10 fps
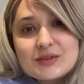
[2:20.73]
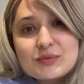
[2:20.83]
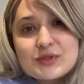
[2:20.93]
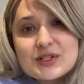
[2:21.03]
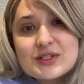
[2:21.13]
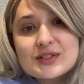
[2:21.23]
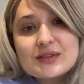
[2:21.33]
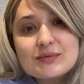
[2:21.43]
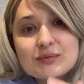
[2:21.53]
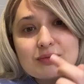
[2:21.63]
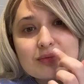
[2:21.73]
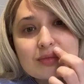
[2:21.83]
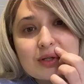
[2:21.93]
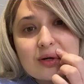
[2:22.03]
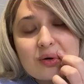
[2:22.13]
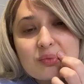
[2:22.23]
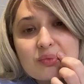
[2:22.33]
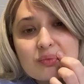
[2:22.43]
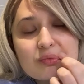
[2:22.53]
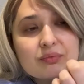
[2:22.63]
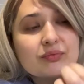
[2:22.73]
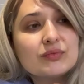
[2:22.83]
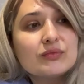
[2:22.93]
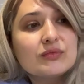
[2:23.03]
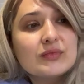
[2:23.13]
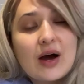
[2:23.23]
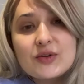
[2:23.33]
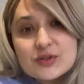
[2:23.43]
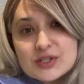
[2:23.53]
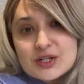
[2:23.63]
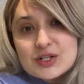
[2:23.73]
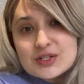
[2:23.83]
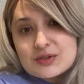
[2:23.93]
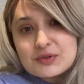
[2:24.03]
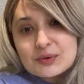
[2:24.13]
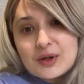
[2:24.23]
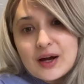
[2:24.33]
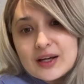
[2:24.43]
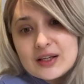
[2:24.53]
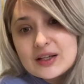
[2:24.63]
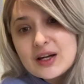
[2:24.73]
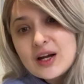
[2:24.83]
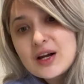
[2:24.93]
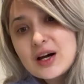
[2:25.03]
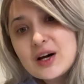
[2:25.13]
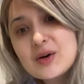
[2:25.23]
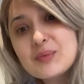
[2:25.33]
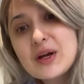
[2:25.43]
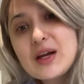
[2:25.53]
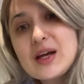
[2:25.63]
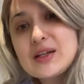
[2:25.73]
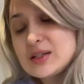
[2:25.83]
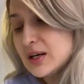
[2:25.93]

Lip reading: just, you know, other dishes if you like. And